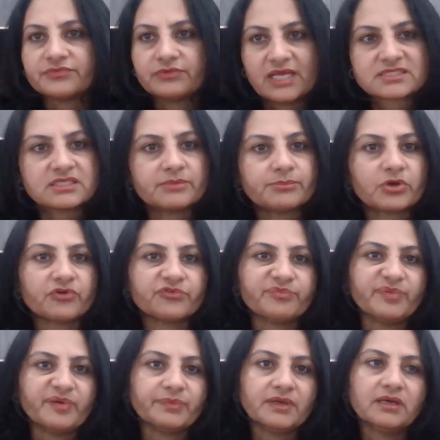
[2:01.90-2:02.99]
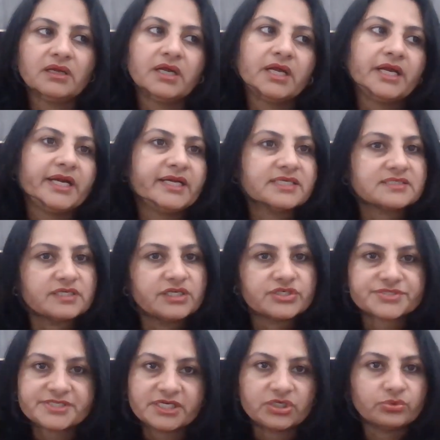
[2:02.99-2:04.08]
less number of people. It is
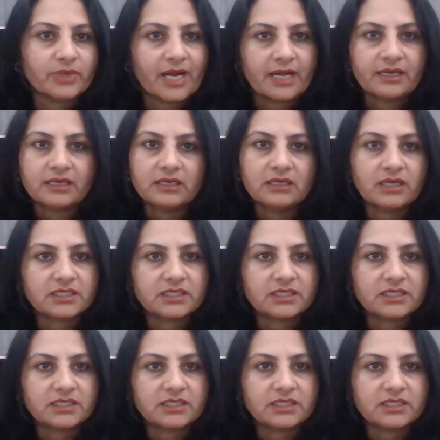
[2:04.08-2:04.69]
easier to handle